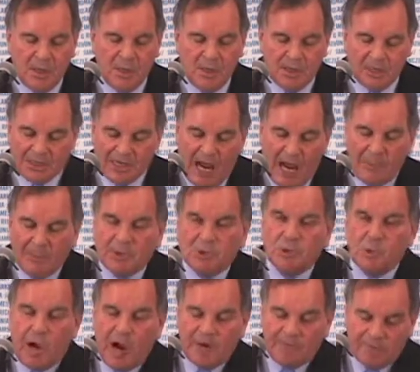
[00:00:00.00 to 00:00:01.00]
The time is
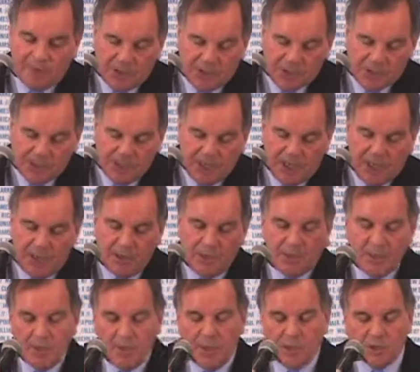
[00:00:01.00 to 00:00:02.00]
right for the city
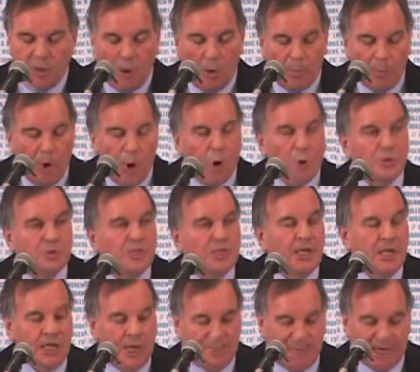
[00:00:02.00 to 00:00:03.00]
to host
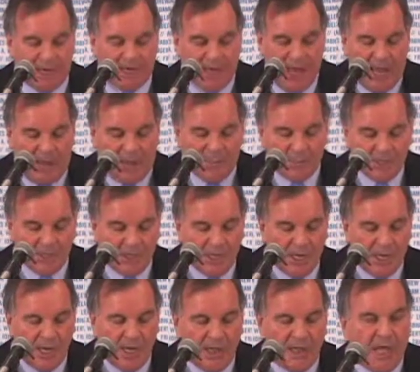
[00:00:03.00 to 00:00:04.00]
the Olympic Games,
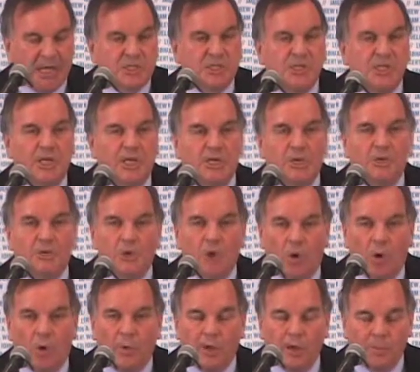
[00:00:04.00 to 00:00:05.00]
and that city should
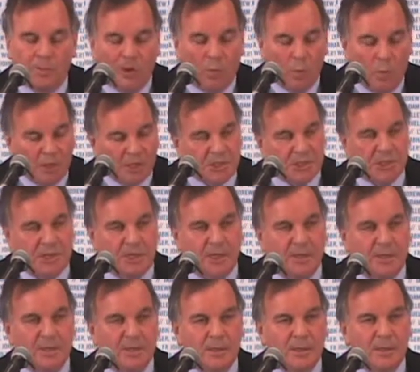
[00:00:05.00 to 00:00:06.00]
only be one
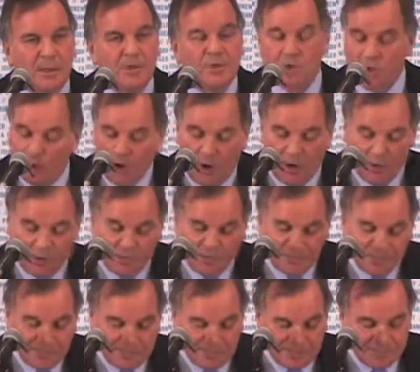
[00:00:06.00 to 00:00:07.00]
city, Chicago.
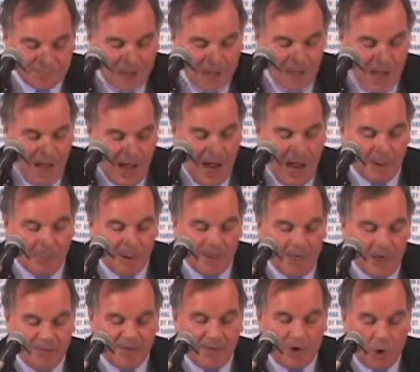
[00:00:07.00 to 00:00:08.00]
I
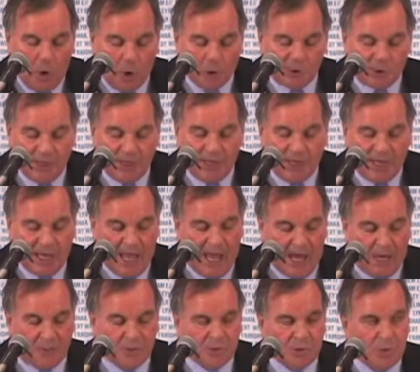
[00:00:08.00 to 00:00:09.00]
believe that hosting the
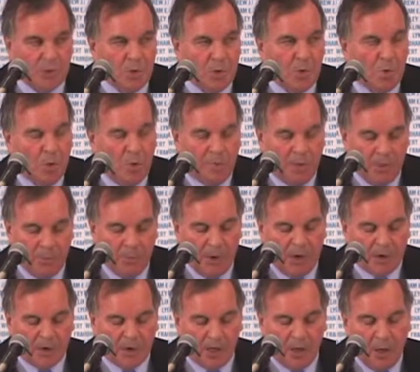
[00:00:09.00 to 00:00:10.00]
Games will be
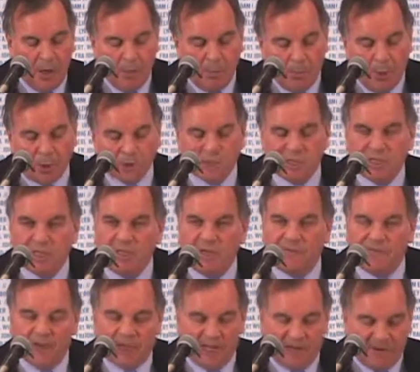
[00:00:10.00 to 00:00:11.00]
among the most
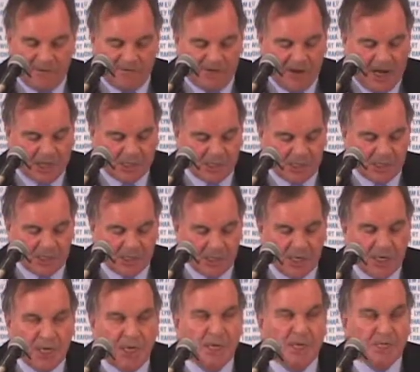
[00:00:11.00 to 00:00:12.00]
significant events
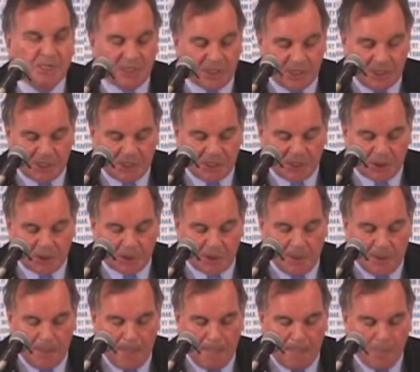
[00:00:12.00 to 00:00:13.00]
in the city's history.
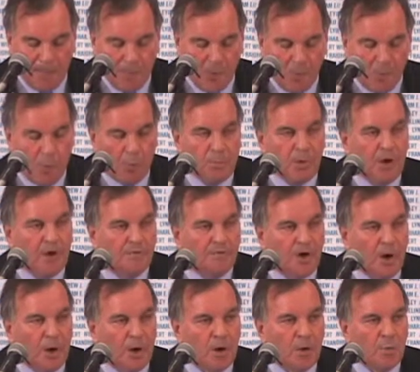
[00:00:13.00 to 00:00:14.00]
It will bring
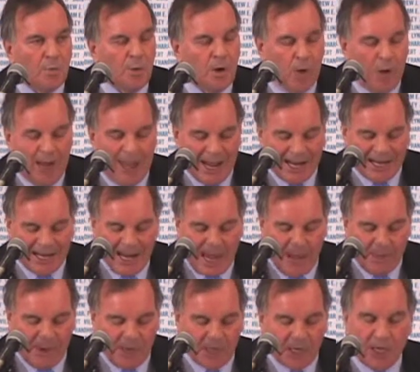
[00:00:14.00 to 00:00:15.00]
very real
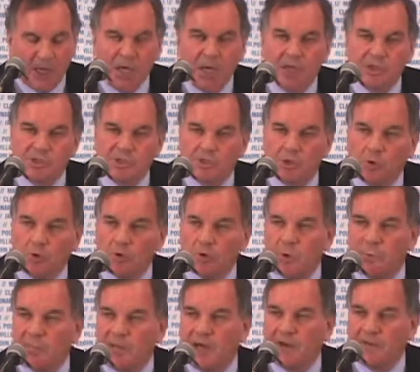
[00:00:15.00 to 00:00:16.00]
economic and
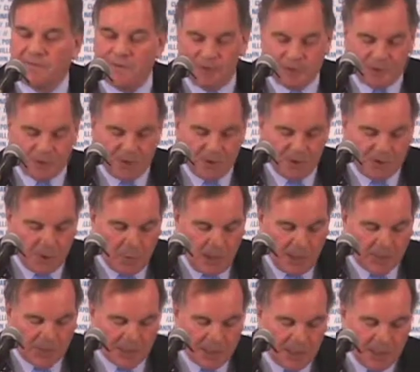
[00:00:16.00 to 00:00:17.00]
social benefits to
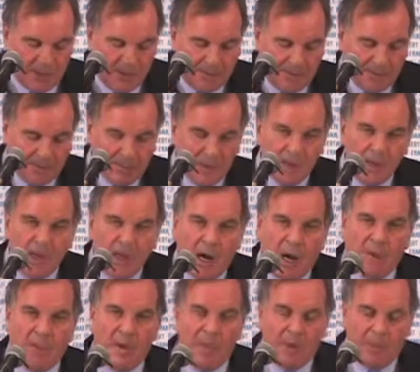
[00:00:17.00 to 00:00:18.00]
our city.
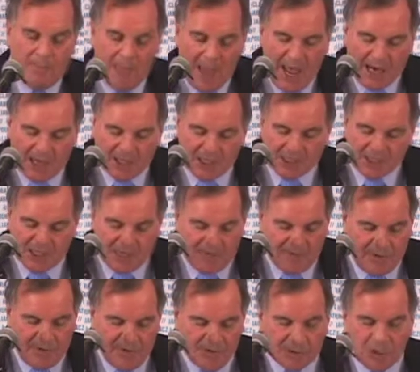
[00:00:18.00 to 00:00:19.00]
I remember back in the
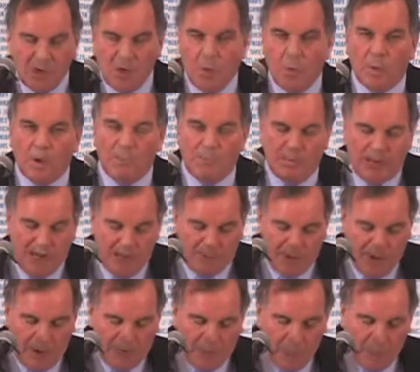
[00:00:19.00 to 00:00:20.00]
70s when many
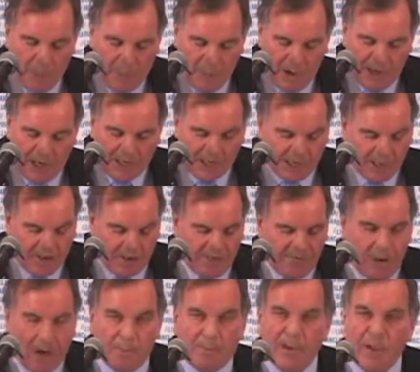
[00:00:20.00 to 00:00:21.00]
people were ready to give
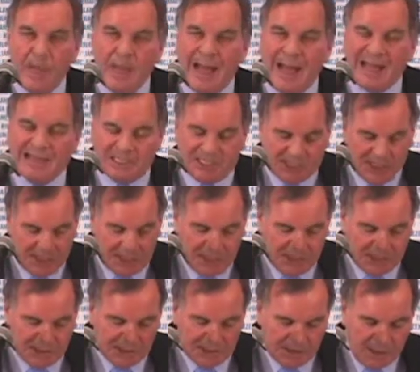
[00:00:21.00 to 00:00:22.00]
up on
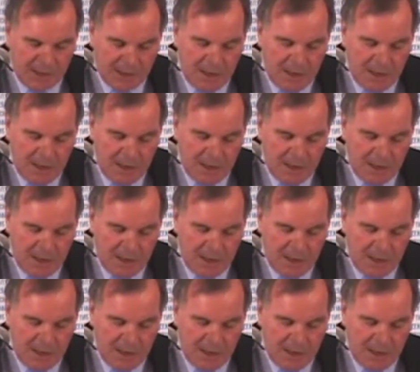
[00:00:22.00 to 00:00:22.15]
cities.